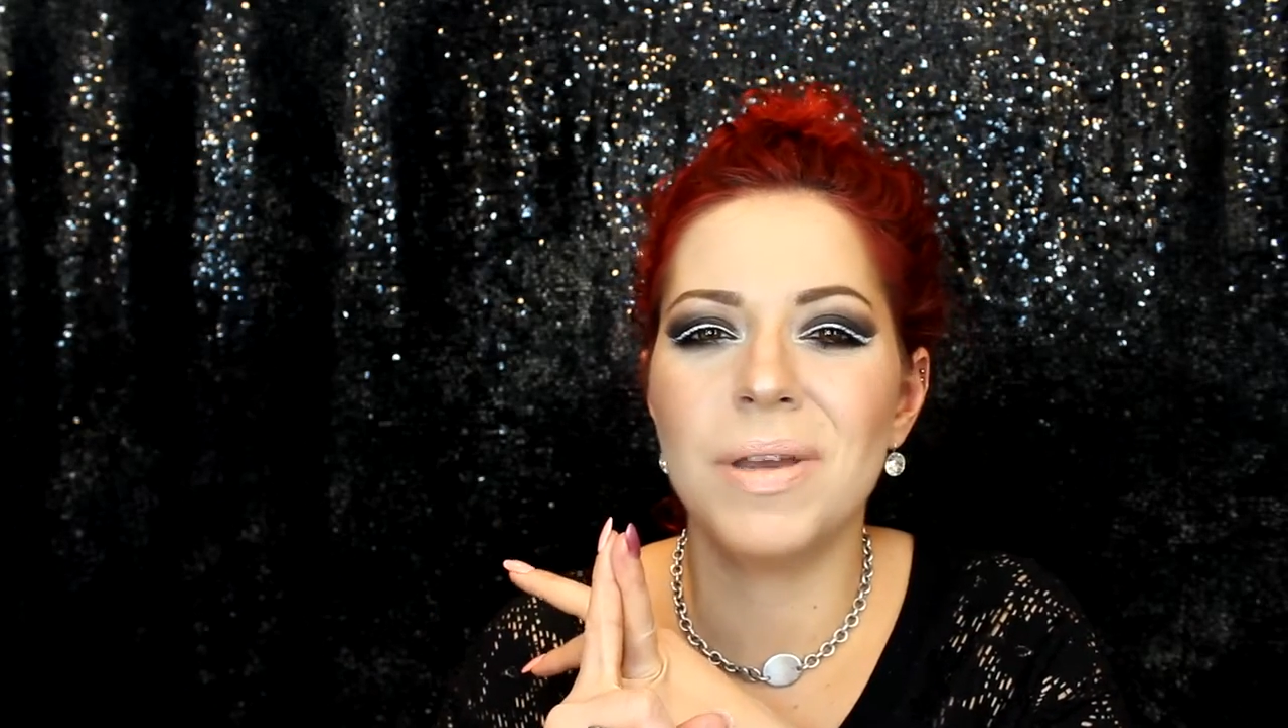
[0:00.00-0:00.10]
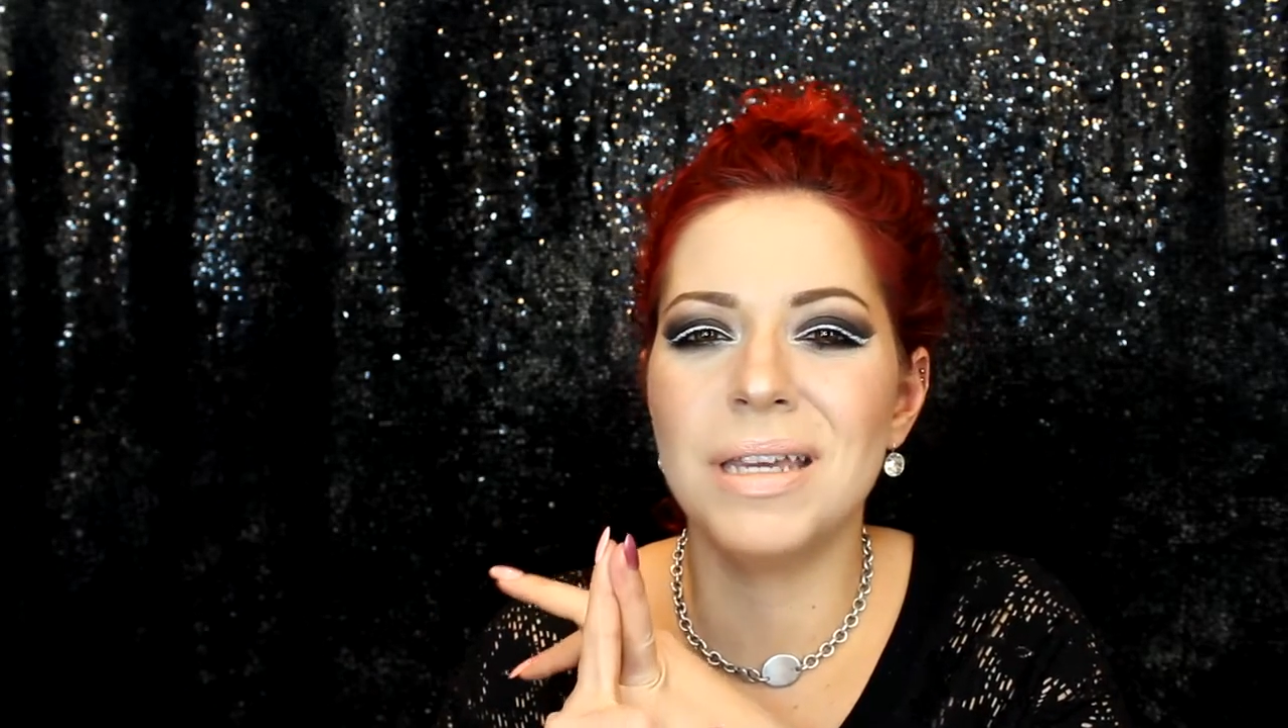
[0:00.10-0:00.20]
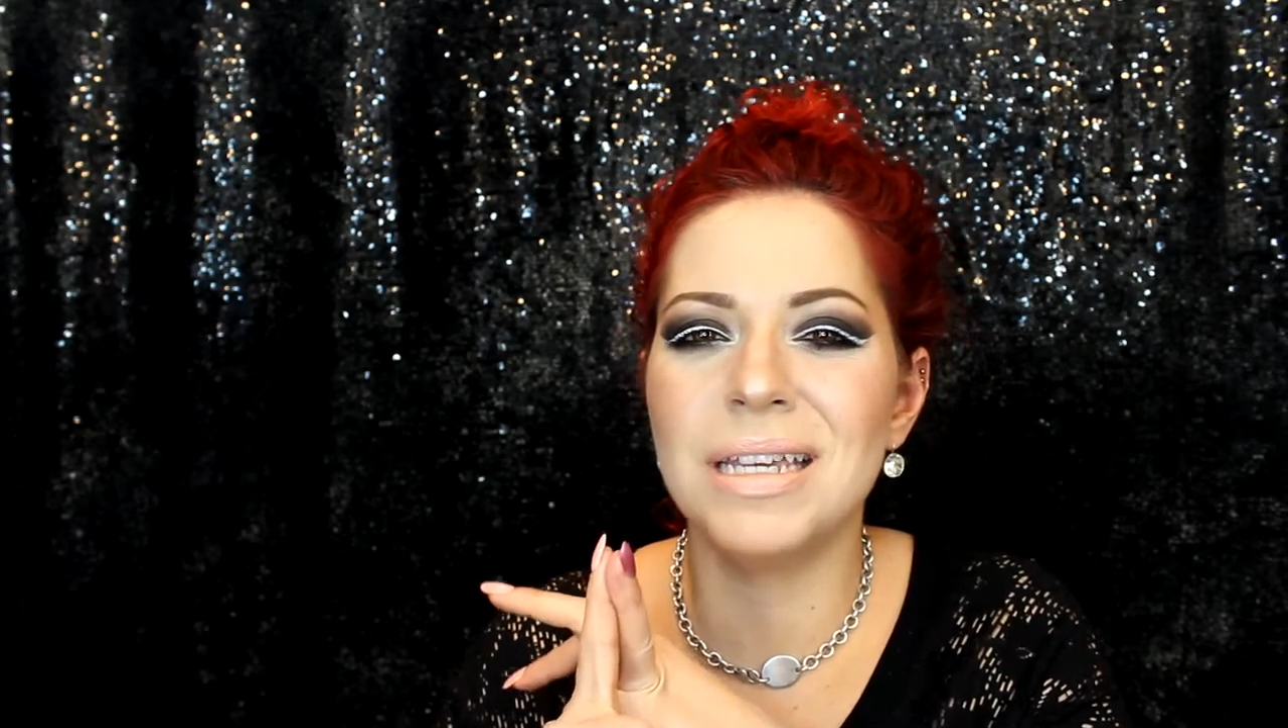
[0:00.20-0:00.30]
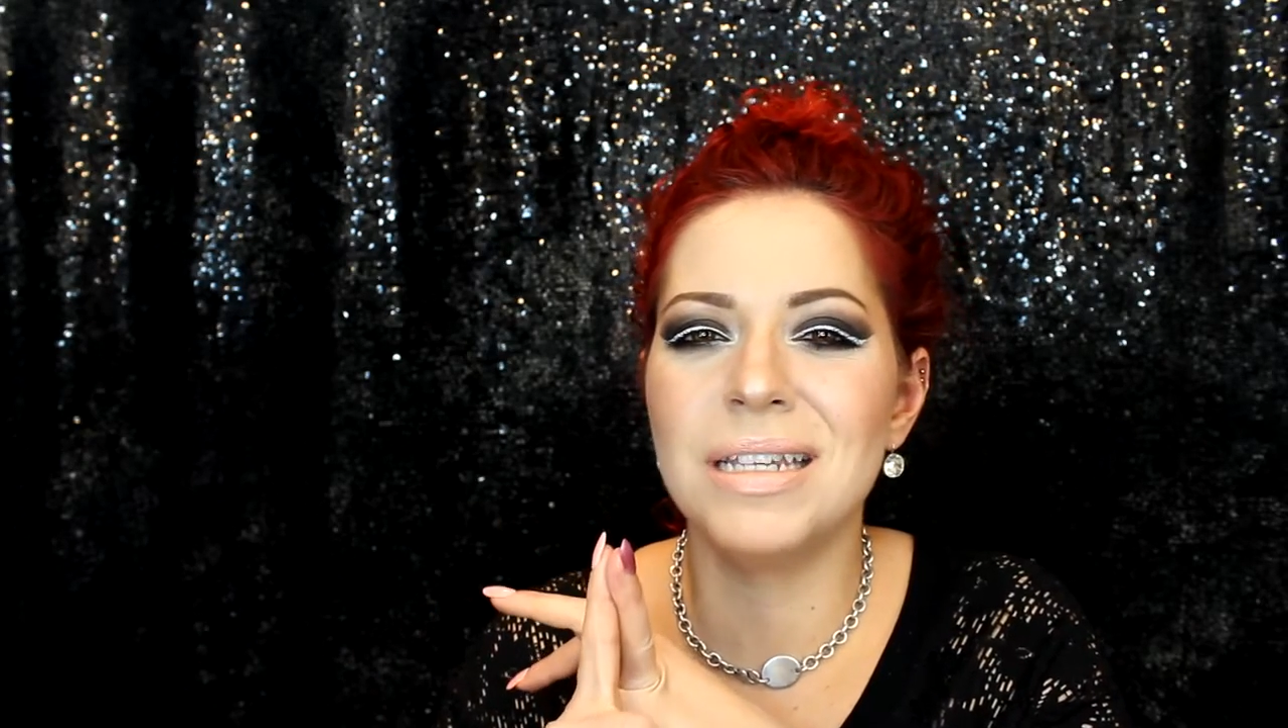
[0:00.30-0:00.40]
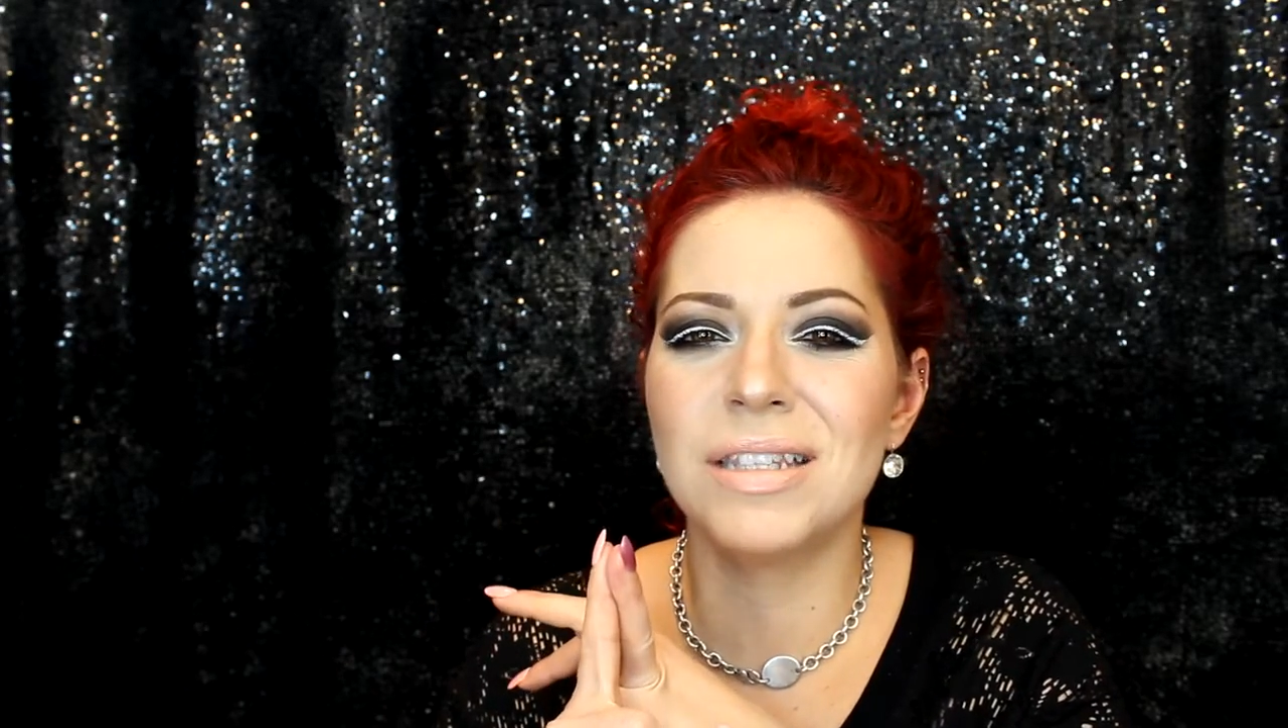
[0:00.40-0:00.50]

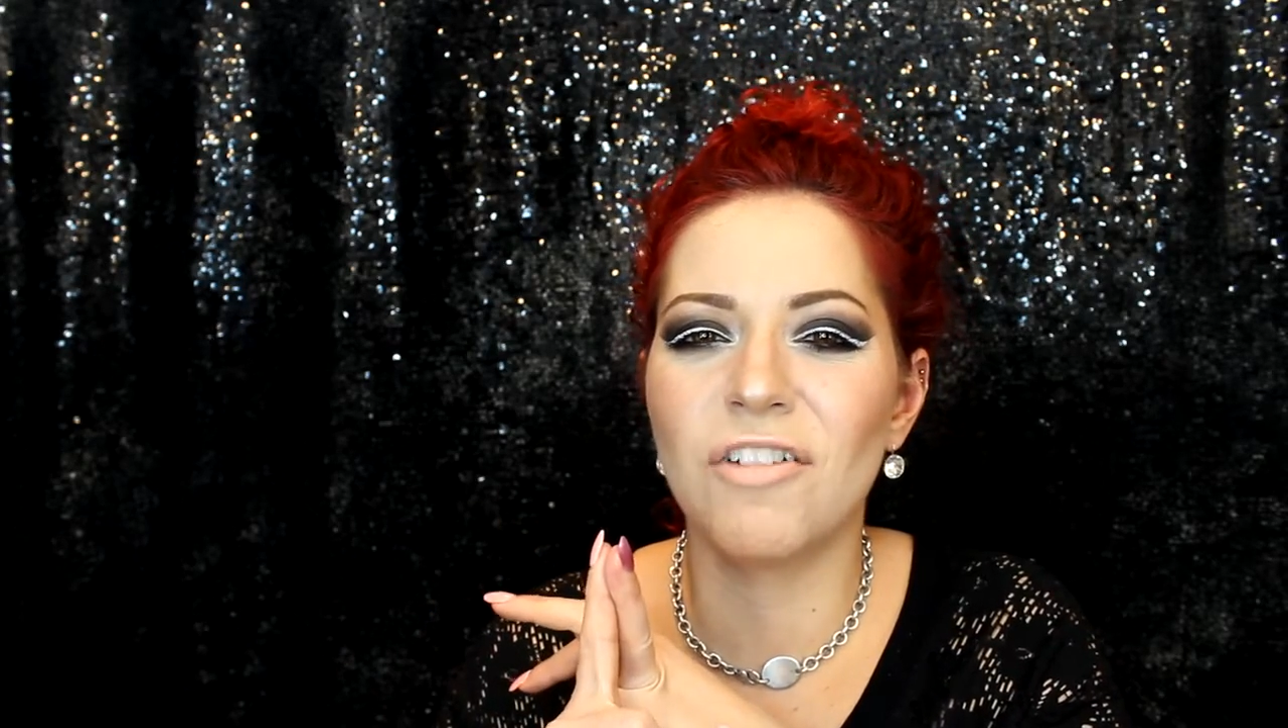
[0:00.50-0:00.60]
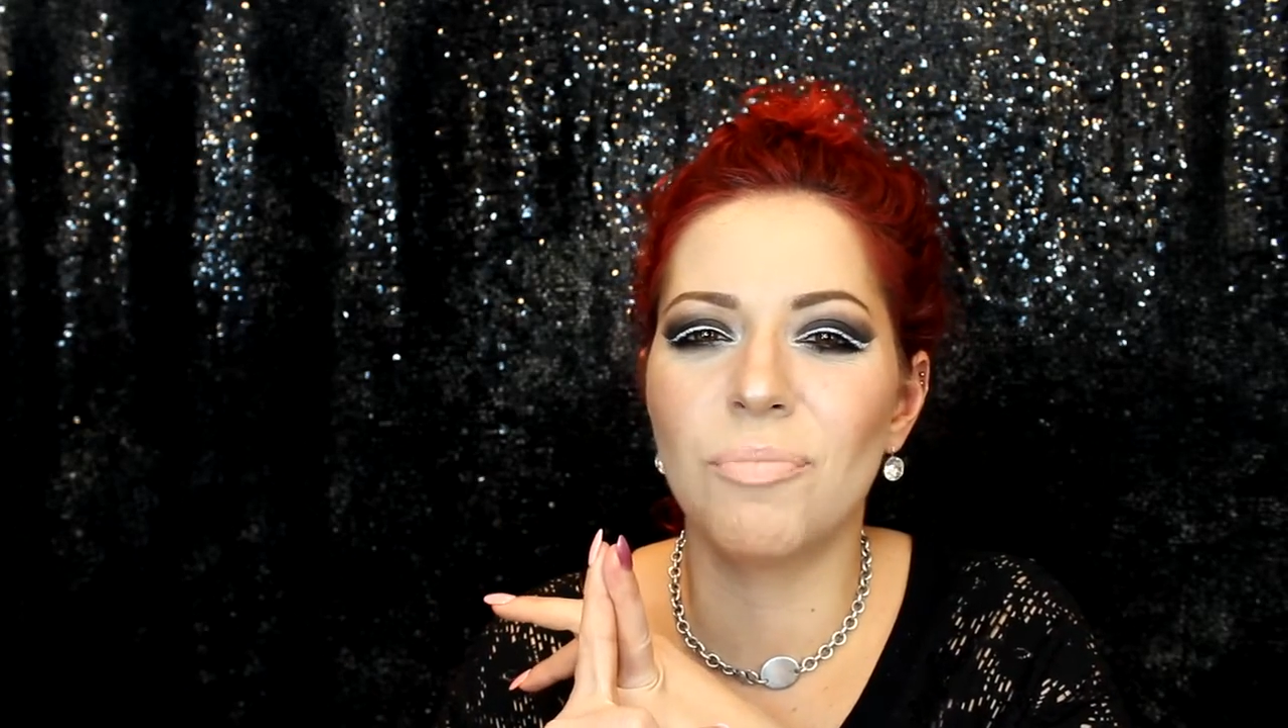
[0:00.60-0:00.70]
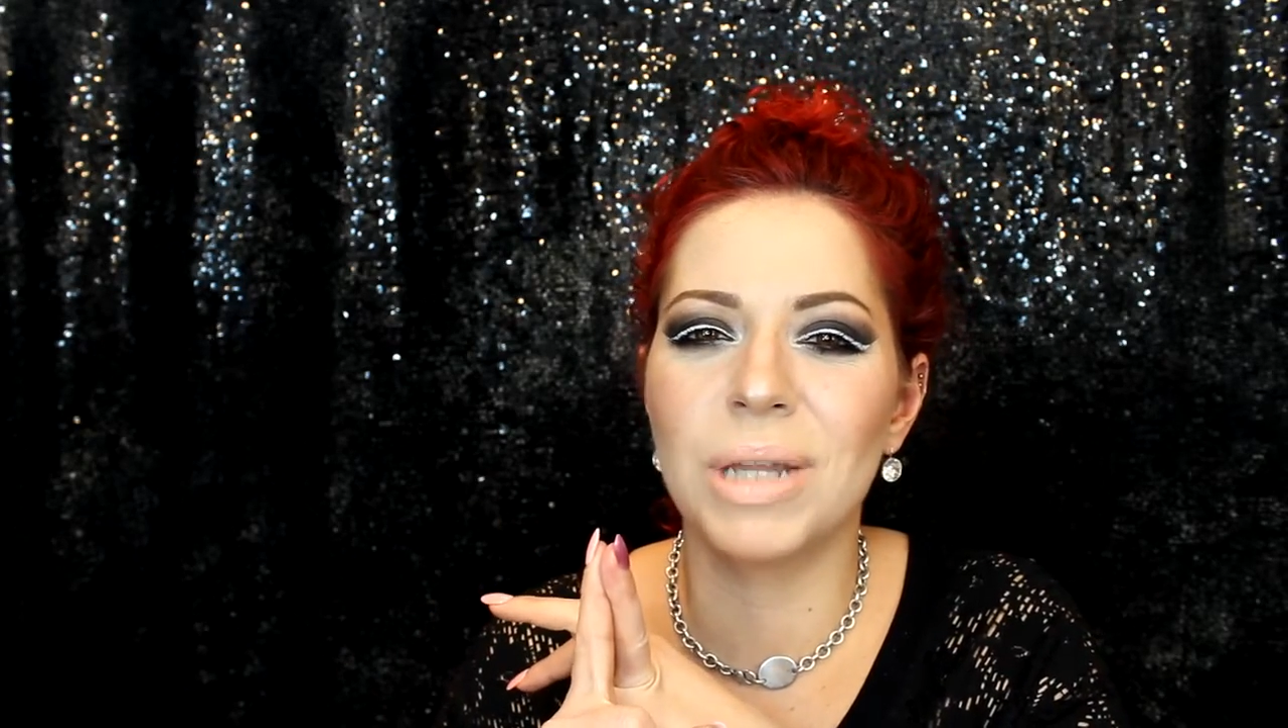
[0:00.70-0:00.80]
ease of